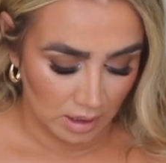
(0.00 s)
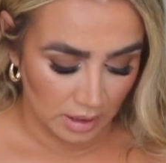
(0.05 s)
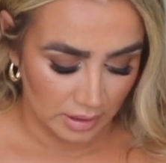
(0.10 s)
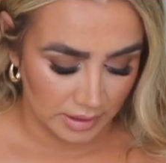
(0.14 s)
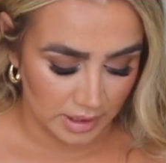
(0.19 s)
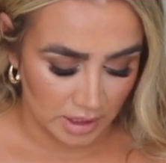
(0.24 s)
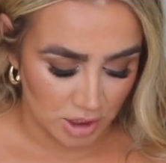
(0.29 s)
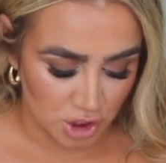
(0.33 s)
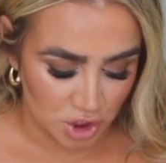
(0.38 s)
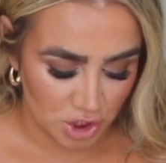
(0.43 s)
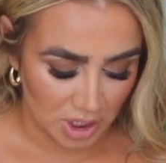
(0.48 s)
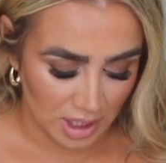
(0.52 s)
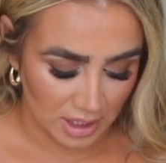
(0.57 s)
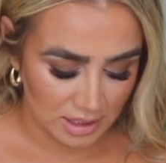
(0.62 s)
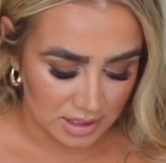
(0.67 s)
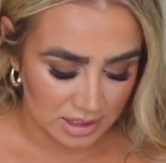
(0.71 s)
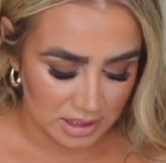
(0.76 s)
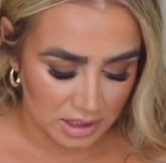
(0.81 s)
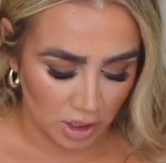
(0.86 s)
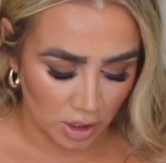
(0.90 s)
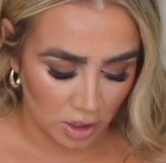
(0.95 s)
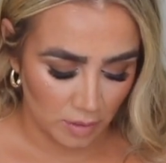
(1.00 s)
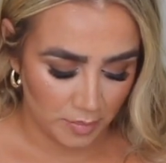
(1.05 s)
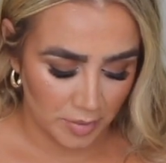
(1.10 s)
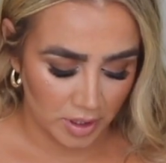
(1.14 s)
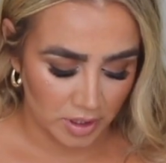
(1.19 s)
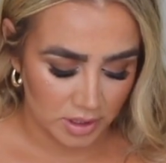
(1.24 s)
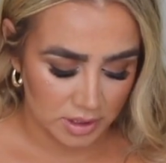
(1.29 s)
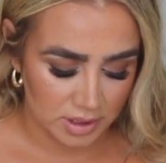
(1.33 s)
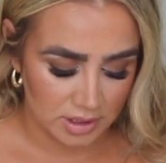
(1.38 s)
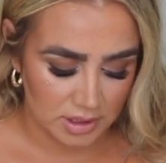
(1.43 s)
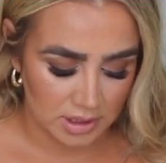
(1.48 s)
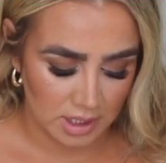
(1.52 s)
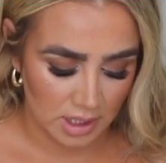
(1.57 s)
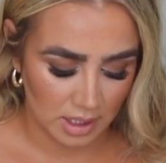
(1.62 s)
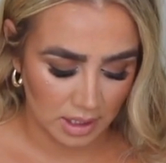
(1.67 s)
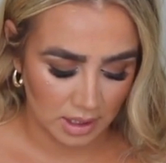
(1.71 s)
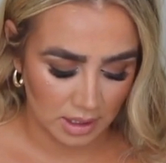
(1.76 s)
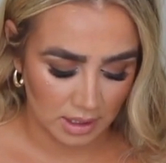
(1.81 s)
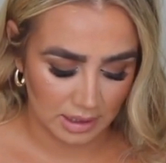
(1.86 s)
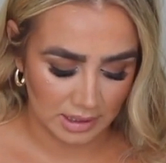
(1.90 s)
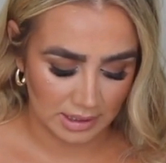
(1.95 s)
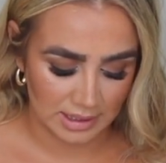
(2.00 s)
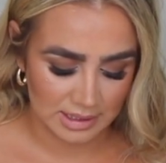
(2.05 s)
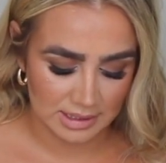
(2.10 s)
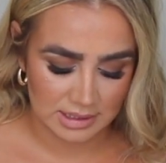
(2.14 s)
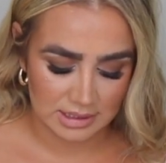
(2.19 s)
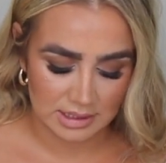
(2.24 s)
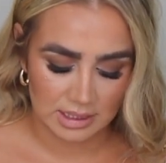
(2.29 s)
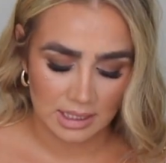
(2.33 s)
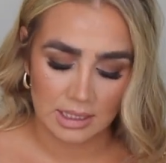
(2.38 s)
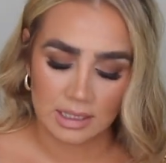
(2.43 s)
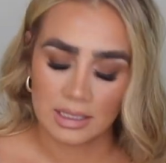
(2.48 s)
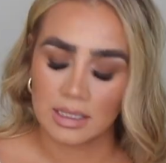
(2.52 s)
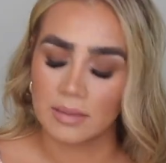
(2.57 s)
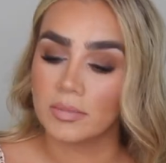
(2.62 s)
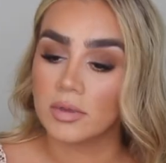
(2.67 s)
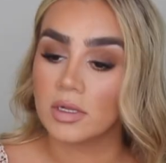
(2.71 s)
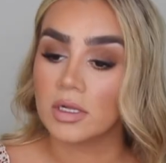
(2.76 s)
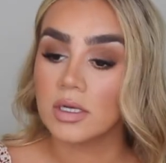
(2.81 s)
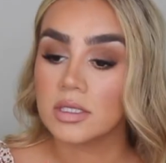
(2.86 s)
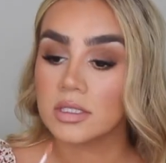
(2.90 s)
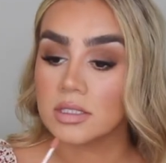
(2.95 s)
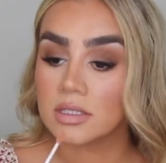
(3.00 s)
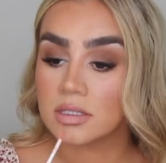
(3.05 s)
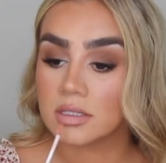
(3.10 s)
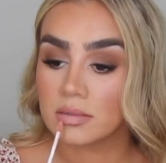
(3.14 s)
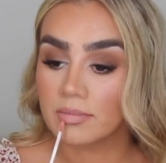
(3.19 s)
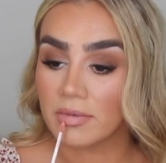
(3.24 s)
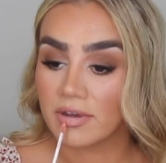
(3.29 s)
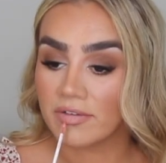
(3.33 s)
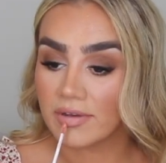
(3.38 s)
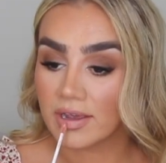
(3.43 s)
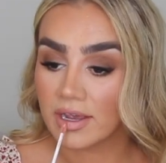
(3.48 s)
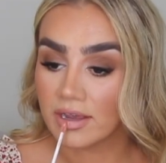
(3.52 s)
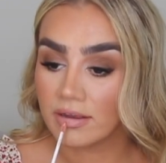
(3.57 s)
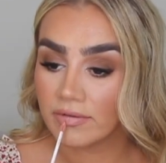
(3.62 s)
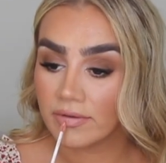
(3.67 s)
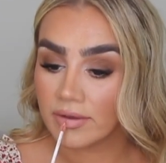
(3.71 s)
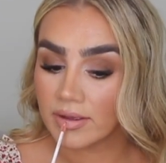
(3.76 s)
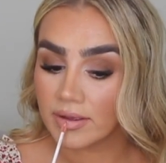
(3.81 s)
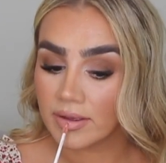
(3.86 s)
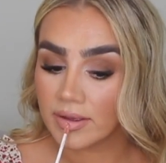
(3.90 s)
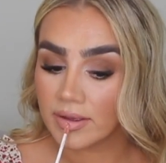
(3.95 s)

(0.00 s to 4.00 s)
The Australis Girl Boss Glitz lip gloss, my fave.